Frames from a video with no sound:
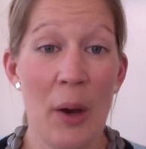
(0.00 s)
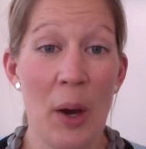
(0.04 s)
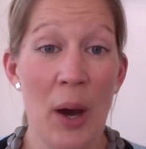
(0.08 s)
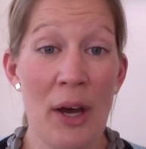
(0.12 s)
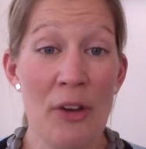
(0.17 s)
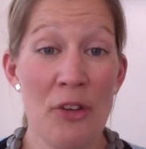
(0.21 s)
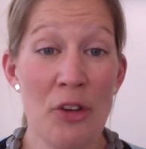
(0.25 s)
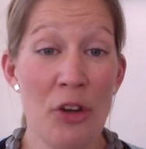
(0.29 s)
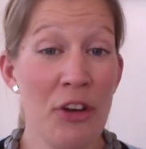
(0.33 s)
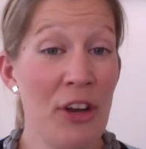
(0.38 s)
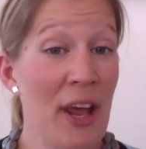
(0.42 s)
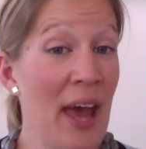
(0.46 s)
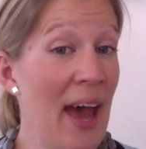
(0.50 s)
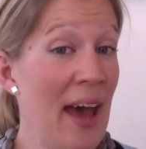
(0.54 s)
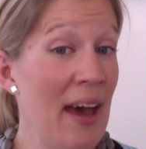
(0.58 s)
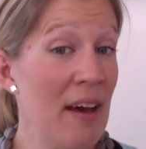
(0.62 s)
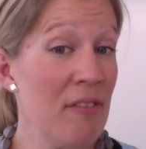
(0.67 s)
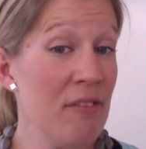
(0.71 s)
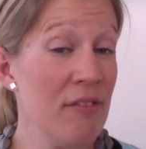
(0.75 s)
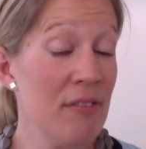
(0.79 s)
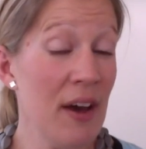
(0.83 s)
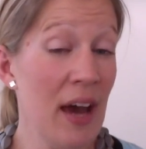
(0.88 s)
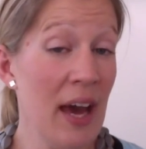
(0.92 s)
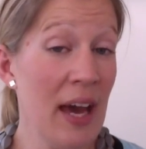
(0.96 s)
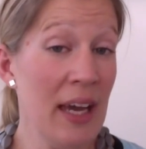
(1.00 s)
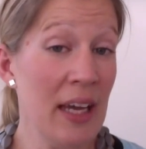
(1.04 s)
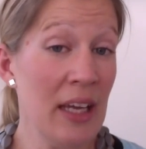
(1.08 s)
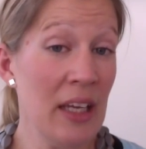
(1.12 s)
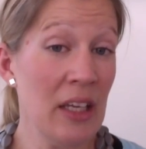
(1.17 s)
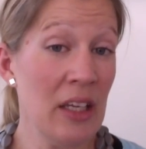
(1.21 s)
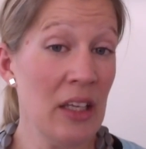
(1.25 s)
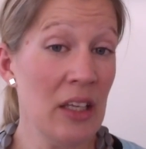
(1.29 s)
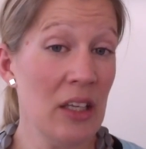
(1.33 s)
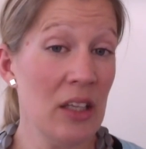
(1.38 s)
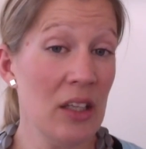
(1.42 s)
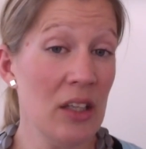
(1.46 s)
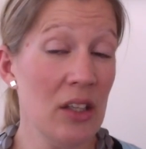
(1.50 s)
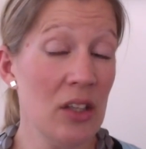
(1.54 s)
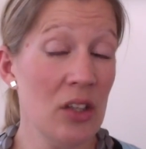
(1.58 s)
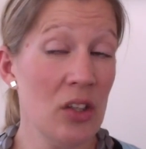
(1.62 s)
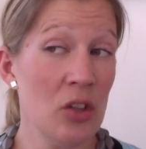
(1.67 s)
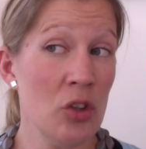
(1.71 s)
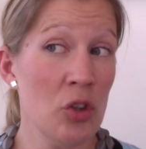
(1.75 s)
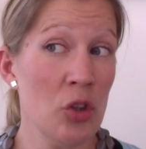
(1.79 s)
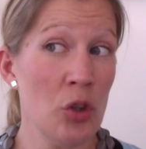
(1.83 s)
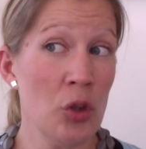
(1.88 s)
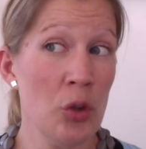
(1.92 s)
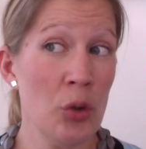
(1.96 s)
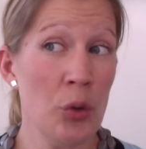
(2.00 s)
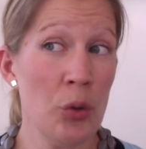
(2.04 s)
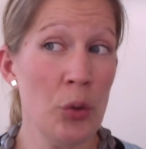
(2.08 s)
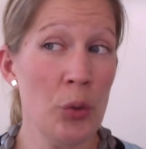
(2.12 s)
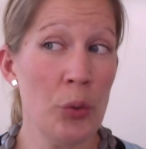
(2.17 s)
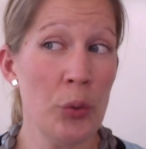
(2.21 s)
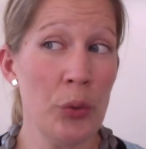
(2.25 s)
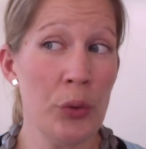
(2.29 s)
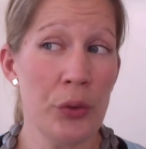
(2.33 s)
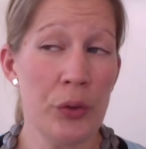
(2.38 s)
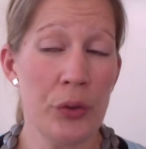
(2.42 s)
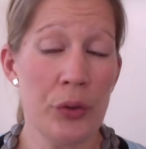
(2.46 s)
I don't have a new